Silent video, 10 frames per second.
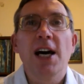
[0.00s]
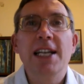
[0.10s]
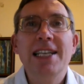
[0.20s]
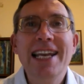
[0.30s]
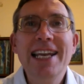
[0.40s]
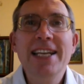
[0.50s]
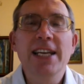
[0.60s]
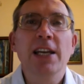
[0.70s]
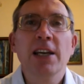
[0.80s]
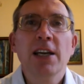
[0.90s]

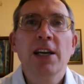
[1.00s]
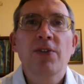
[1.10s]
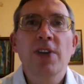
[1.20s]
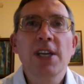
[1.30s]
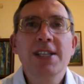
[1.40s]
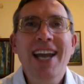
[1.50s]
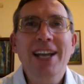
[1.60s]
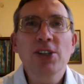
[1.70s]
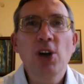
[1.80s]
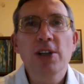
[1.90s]
leading the
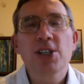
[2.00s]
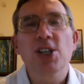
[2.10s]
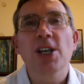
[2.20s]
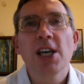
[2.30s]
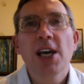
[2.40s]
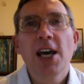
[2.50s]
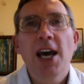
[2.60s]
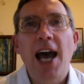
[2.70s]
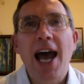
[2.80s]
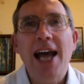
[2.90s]
technology
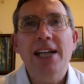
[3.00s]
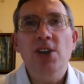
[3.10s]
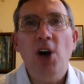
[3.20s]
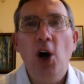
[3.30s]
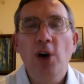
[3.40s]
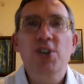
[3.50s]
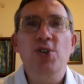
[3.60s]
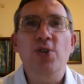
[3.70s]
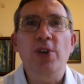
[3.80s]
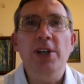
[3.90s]
and
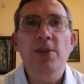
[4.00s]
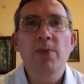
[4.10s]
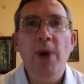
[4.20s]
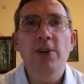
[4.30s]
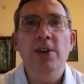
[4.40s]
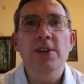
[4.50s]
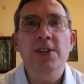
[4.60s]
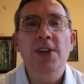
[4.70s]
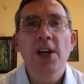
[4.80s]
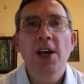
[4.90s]
offshoring
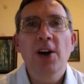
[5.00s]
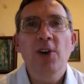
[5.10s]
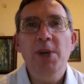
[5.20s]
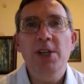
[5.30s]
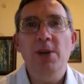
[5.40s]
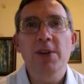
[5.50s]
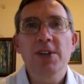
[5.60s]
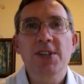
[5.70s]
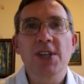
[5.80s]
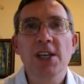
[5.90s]
components of
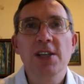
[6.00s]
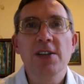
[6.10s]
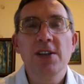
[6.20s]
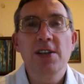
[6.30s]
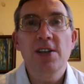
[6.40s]
PwC